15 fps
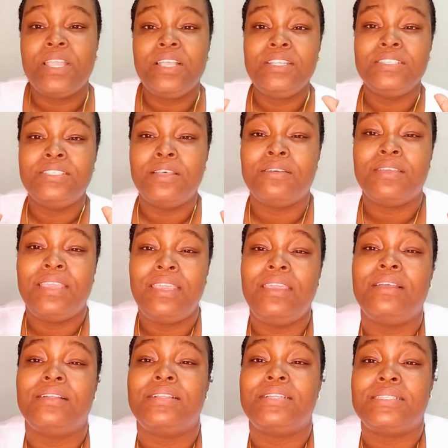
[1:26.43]
So
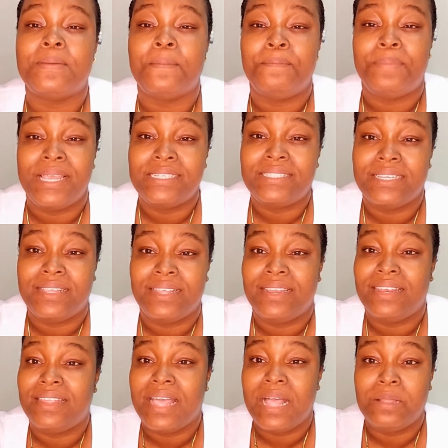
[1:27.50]
Kegels
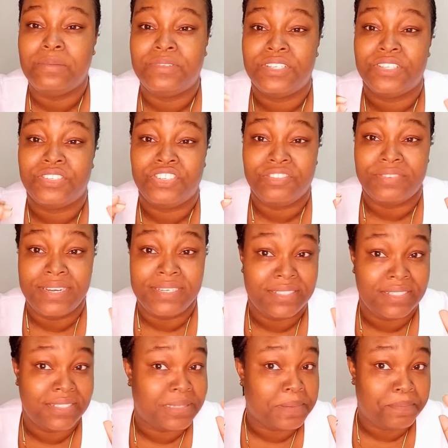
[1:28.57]
basically helps to
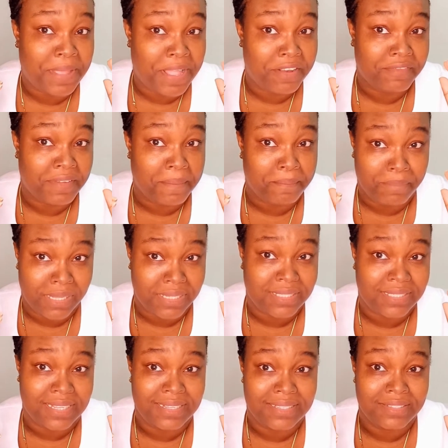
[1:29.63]
strengthen the pelvic
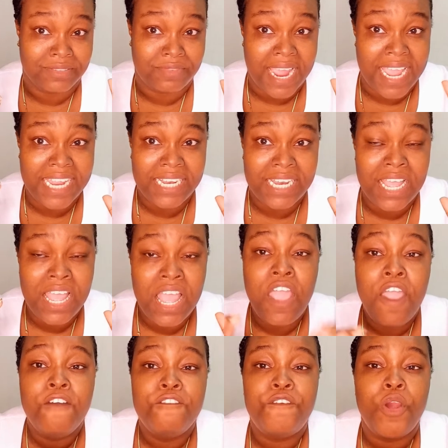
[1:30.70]
muscles, right?
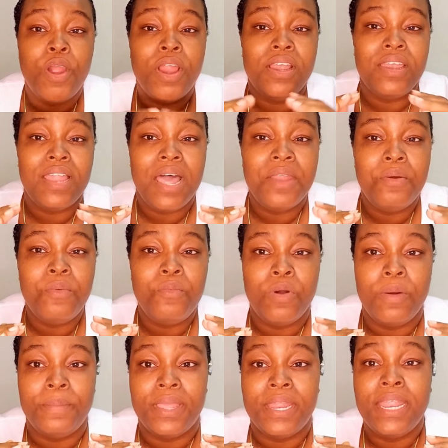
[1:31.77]
For a lot of
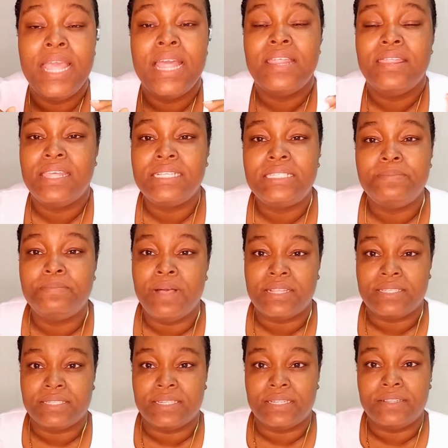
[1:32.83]
women, this
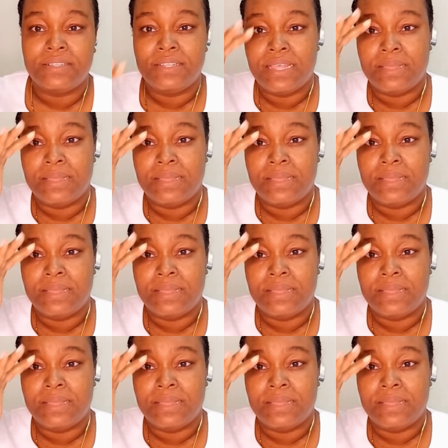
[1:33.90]
muscle